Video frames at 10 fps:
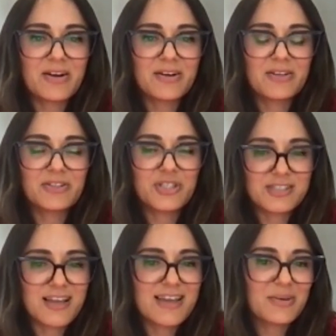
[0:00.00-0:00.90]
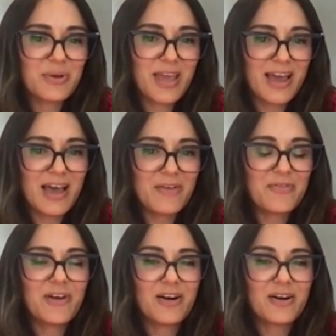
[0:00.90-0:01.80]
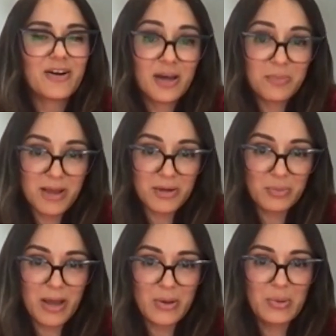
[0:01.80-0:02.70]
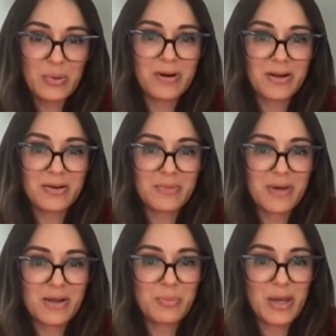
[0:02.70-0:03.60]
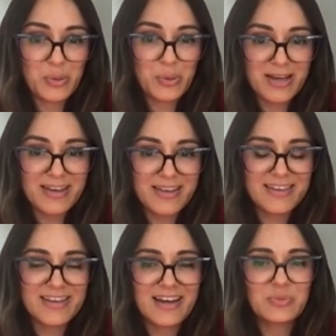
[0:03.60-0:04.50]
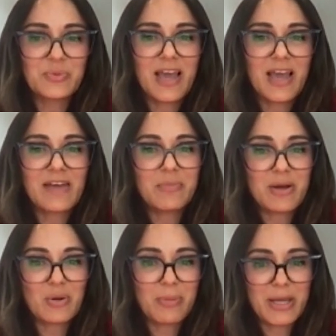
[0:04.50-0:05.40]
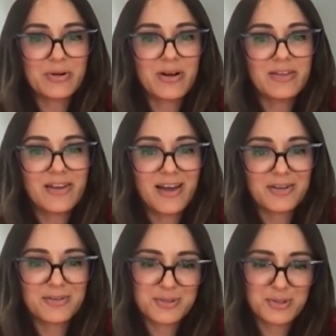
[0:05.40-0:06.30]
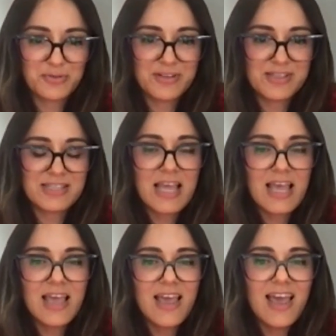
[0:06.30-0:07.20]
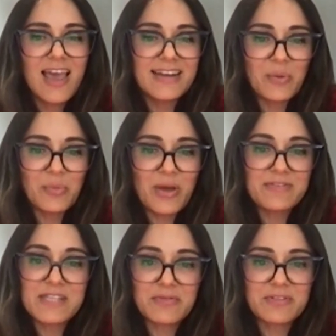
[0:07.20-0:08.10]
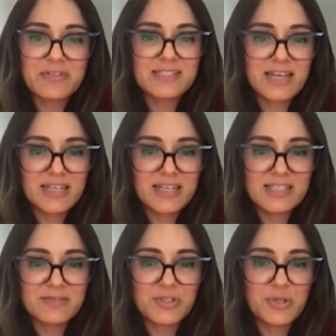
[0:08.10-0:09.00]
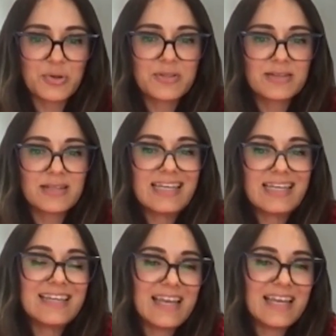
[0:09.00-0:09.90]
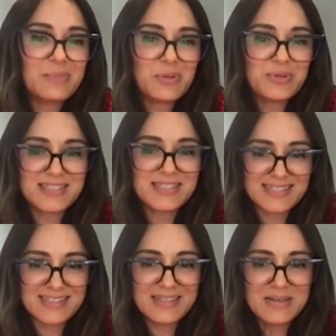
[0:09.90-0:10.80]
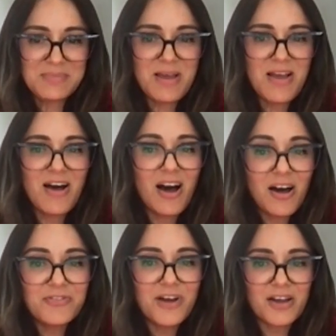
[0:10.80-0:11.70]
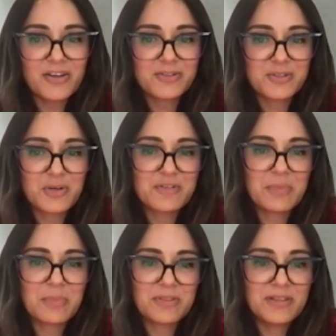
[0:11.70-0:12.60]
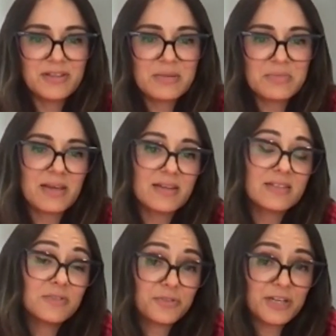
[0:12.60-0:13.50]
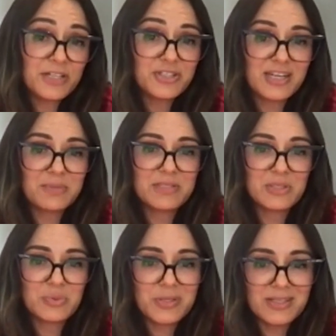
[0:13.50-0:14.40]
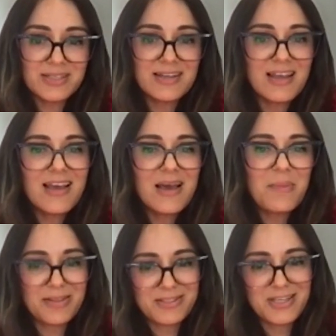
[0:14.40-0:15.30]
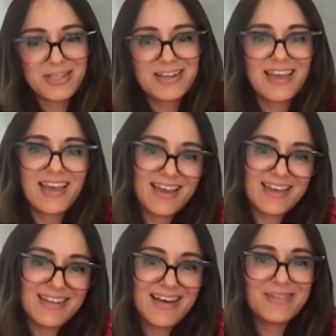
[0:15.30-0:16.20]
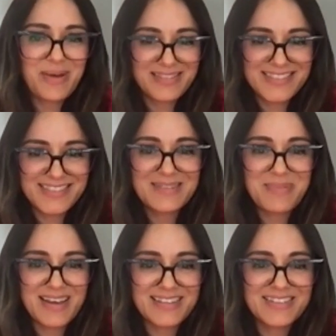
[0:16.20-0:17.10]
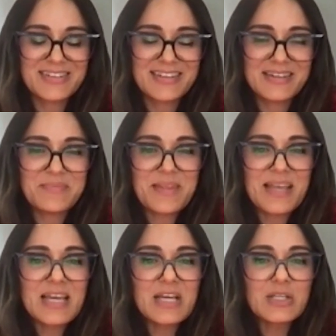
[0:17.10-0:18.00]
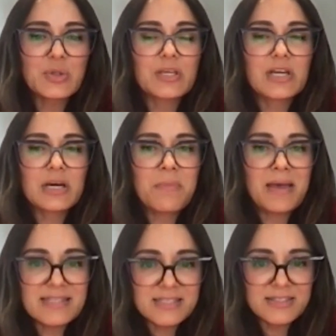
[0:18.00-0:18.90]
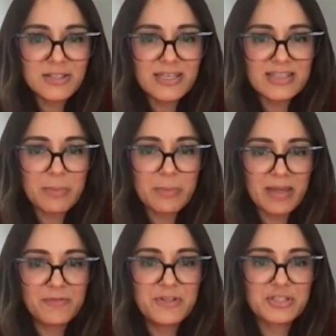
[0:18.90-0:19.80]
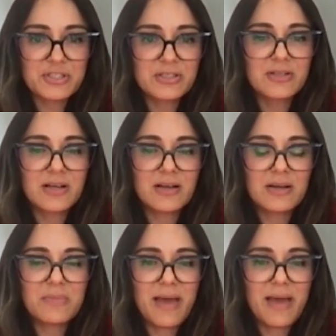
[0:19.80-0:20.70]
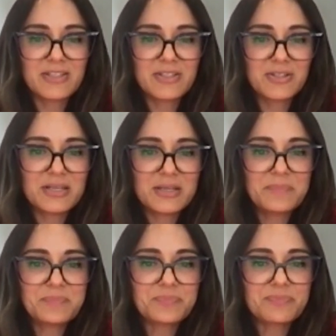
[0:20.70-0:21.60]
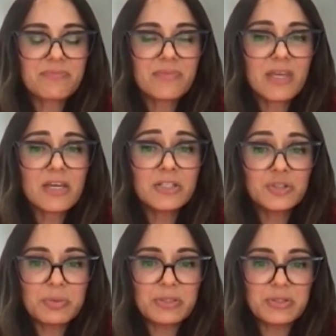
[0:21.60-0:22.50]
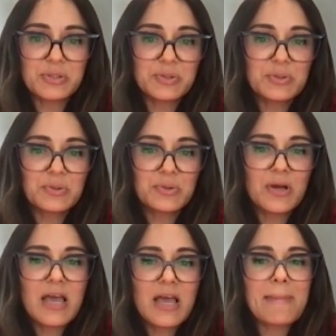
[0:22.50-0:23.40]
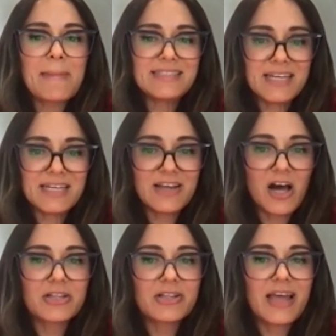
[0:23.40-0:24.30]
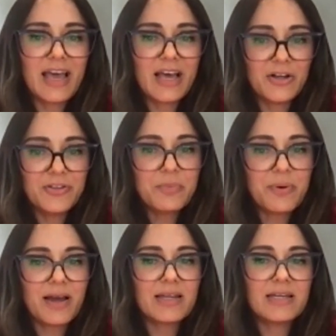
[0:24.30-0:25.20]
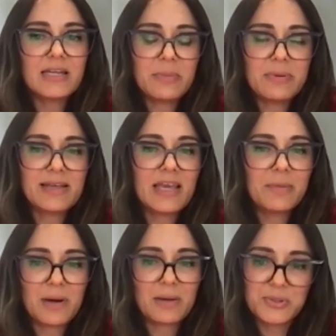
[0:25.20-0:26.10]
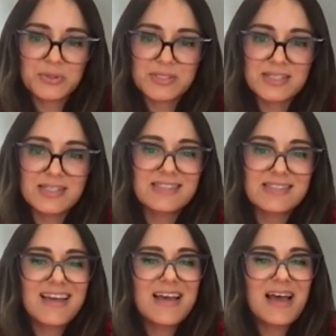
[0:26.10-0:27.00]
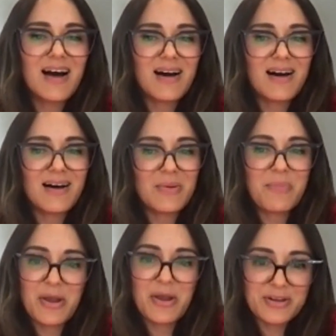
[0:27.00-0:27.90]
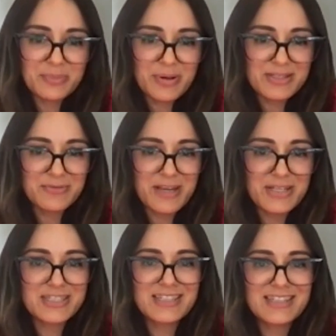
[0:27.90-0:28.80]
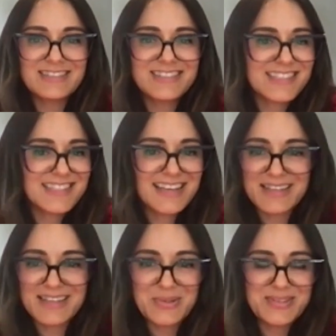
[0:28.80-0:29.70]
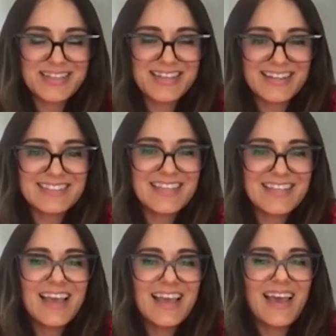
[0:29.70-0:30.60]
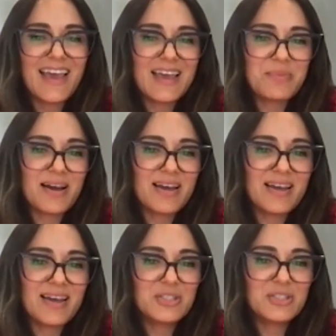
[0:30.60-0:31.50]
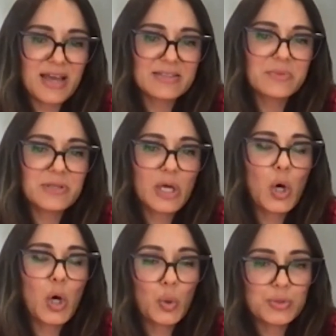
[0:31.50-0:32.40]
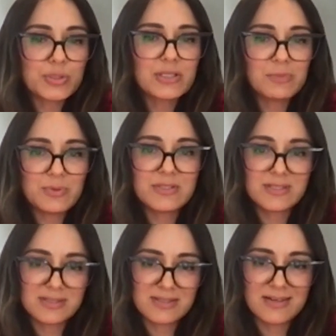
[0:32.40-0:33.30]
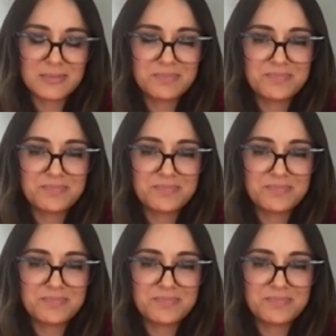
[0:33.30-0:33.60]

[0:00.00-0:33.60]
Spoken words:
Just like we have our gut microbiome, microbiota in the gut, we have a microbiota on the ocular surface. And now we have several studies have shown that the innate immune system of the ocular surface epithelium can differentiate between pathogenic and non-pathogenic bacteria. So the commensal, like the beneficial bacteria, contribute to maintain the ocular health by inhibiting apoptosis, barrier preservation, just like they do in the gut, and by interacting with the host immune system.